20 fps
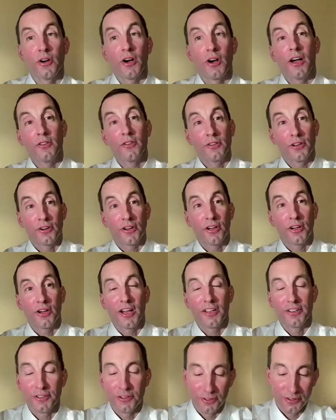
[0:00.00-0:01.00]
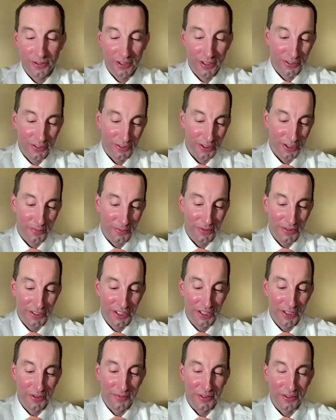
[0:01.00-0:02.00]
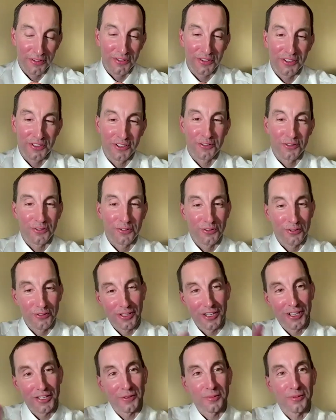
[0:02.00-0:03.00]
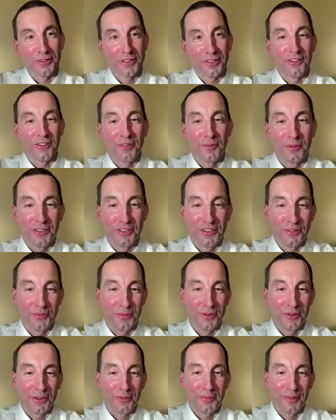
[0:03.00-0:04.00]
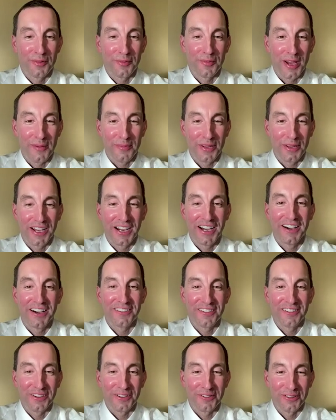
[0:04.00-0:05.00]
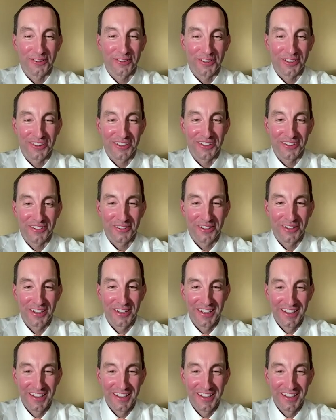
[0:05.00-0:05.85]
how long your I know in your company email signatures you kind of put everybody's Birkman mapping out yeah. there, which I think's